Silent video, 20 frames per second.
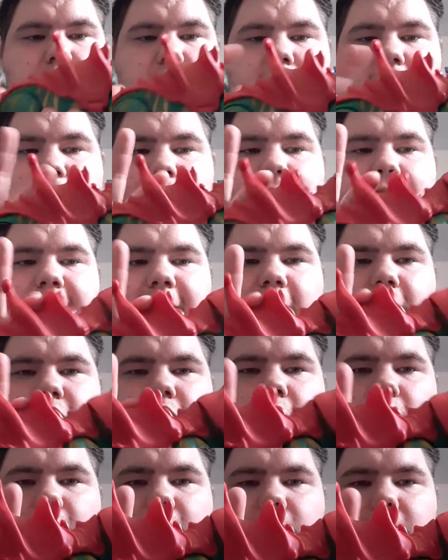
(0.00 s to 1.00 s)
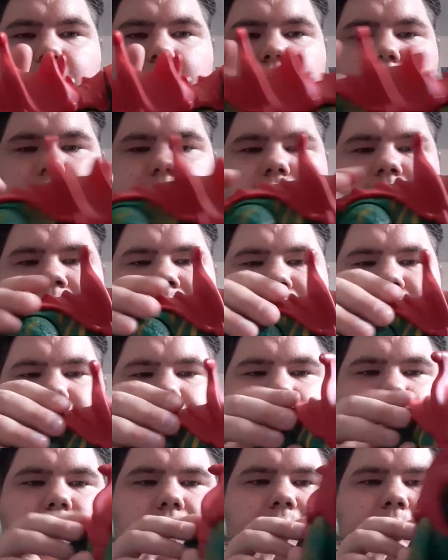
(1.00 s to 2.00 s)
I like the dark red
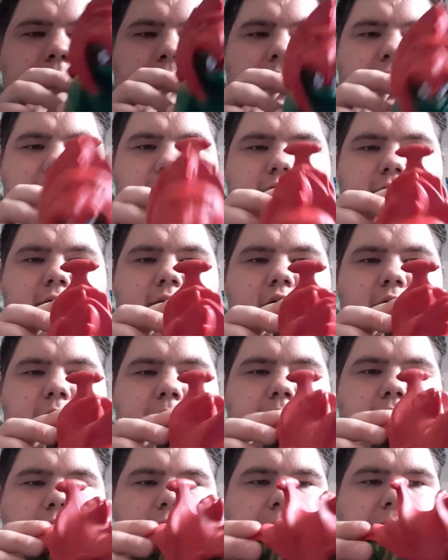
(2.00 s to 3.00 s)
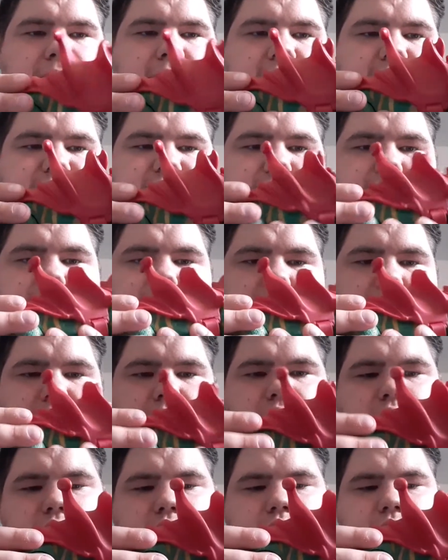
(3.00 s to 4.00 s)
of the matte red on the plastic. I think it
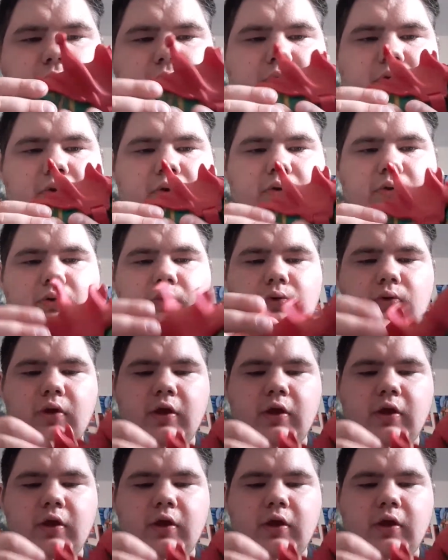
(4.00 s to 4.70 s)
looks really, really cool.